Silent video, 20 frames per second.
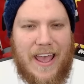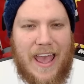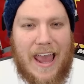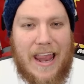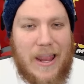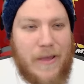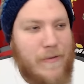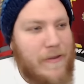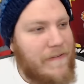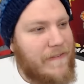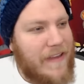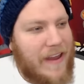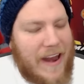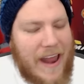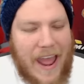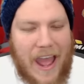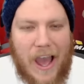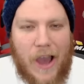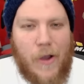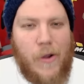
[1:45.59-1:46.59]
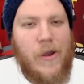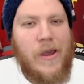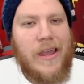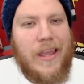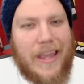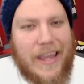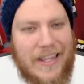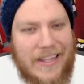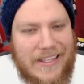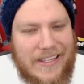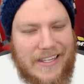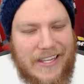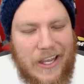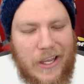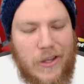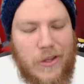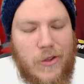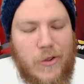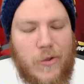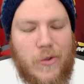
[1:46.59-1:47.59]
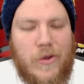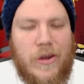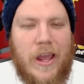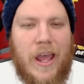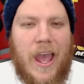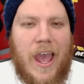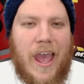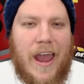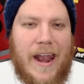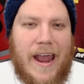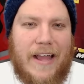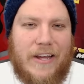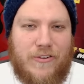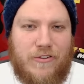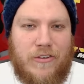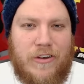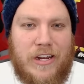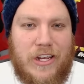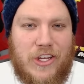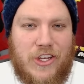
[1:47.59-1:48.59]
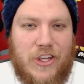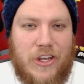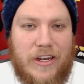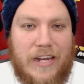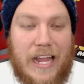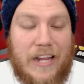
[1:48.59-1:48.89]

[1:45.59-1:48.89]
And Louis Van Gaal continued that tradition.